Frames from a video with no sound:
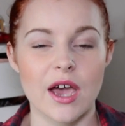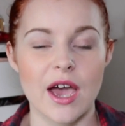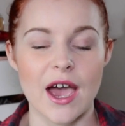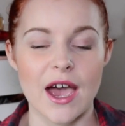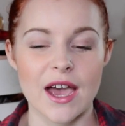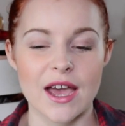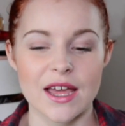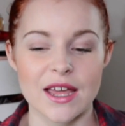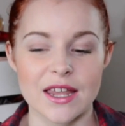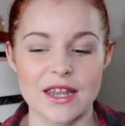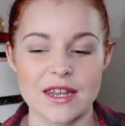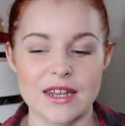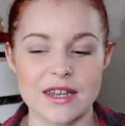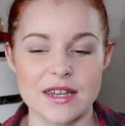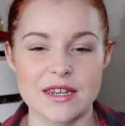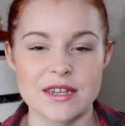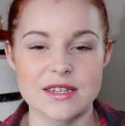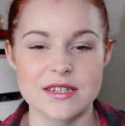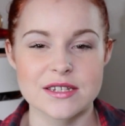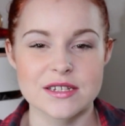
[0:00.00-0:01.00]

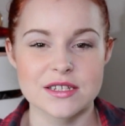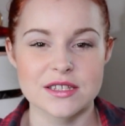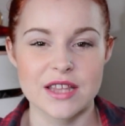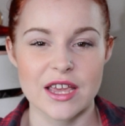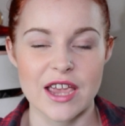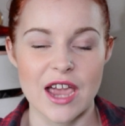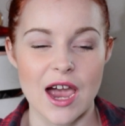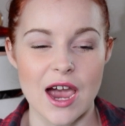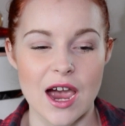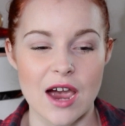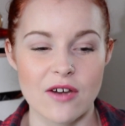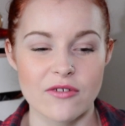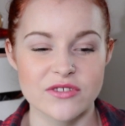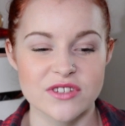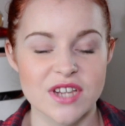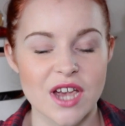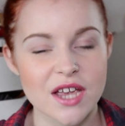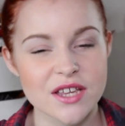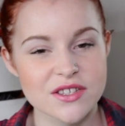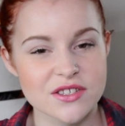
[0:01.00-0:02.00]
and they
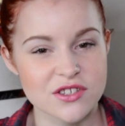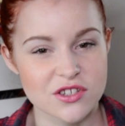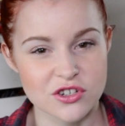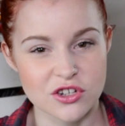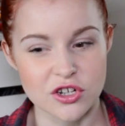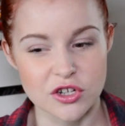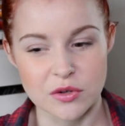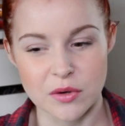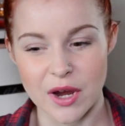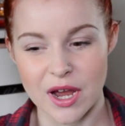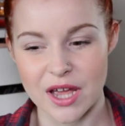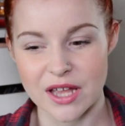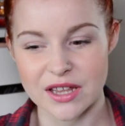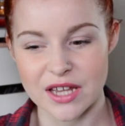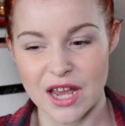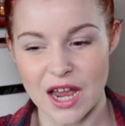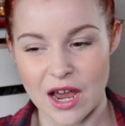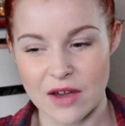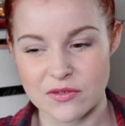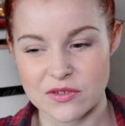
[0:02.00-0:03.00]
have tasks to do,
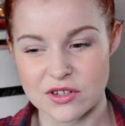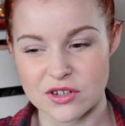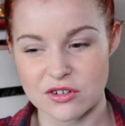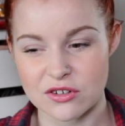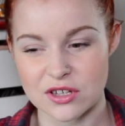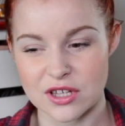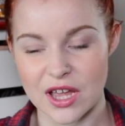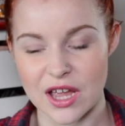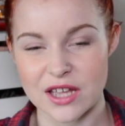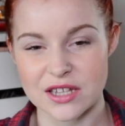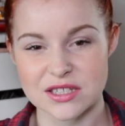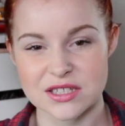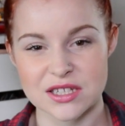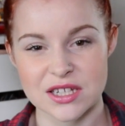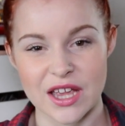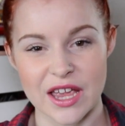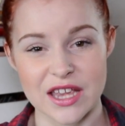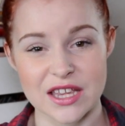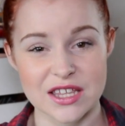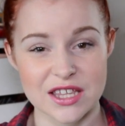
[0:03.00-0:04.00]
and they have to
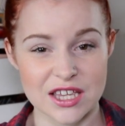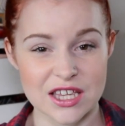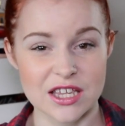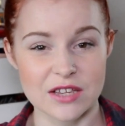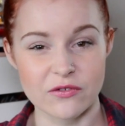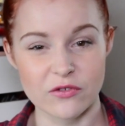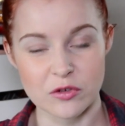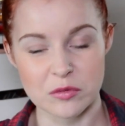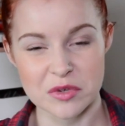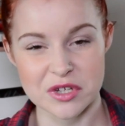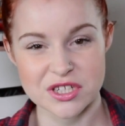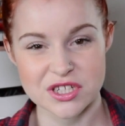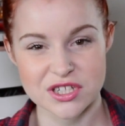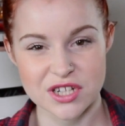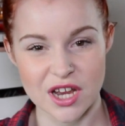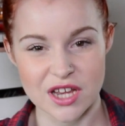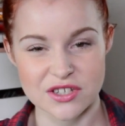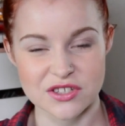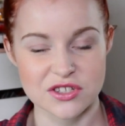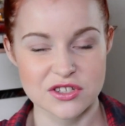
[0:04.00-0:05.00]
get a key from each
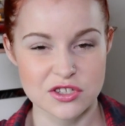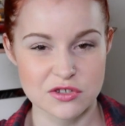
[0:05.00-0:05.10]
task.